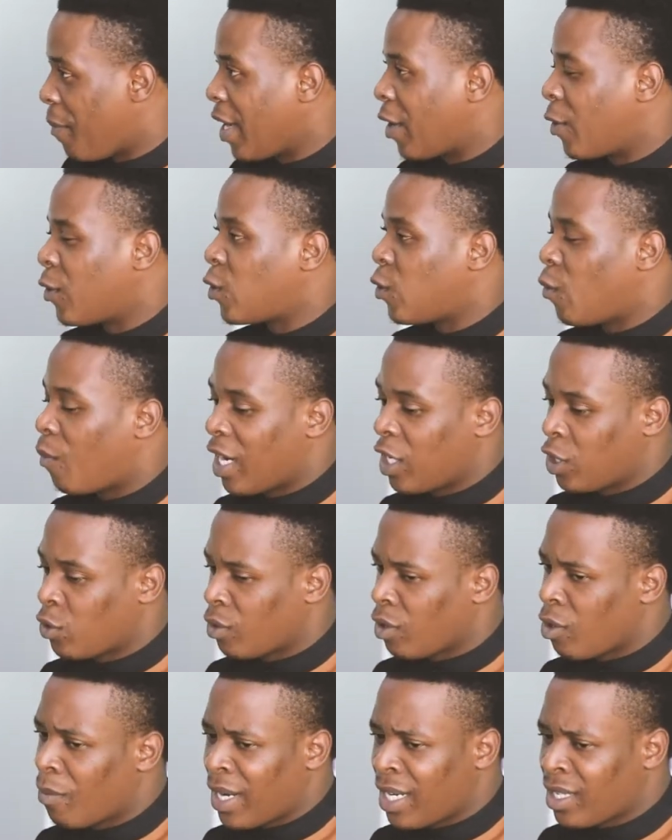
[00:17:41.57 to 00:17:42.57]
because you
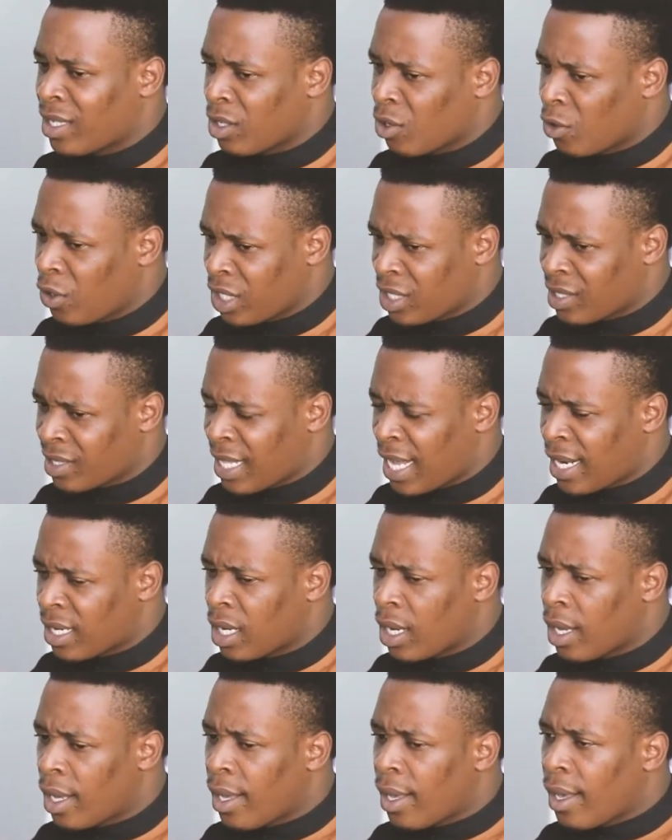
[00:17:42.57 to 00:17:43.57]
might notice
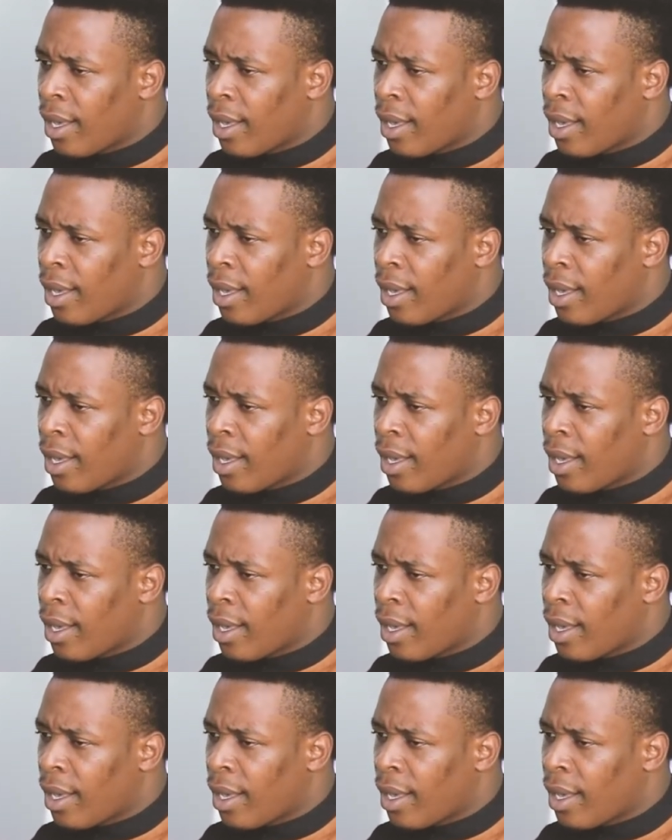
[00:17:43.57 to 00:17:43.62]
that